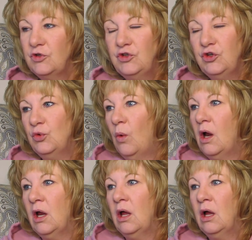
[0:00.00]
do you
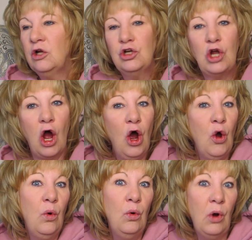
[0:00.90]
want to
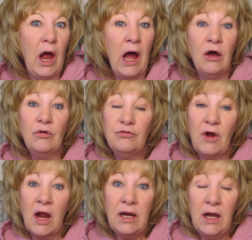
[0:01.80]
go out
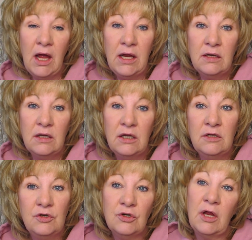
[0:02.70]
Friday night?
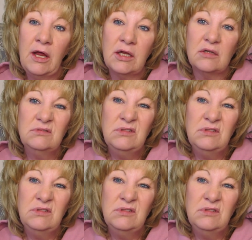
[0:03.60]
And you're like,